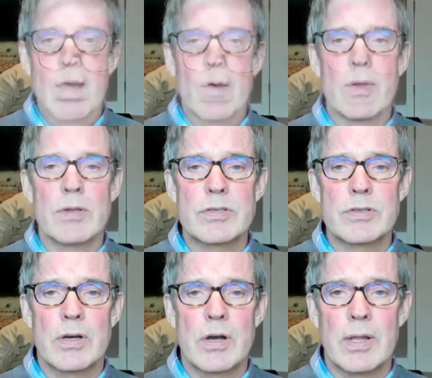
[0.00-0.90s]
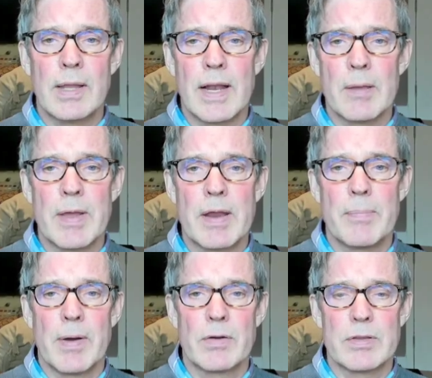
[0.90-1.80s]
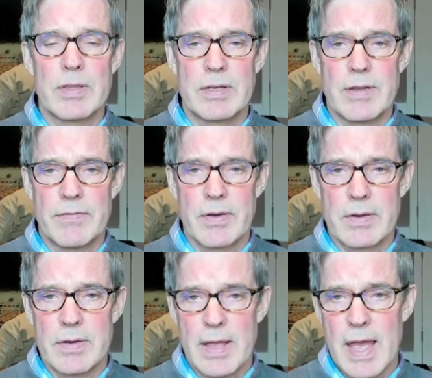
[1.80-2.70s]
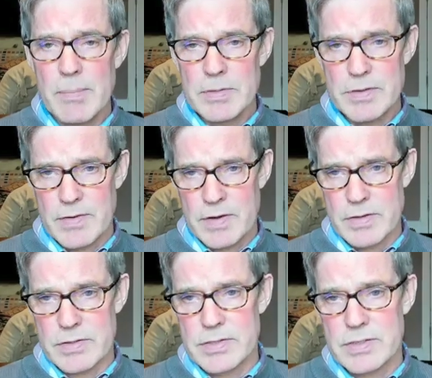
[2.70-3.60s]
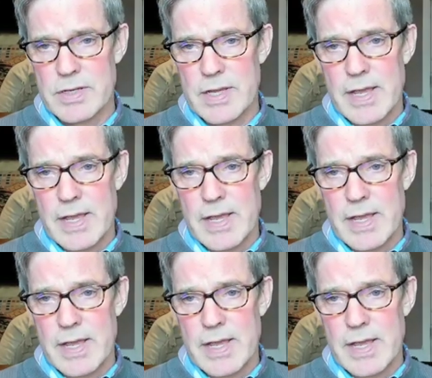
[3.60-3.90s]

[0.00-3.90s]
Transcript: We also talk a little bit about the different hemispheres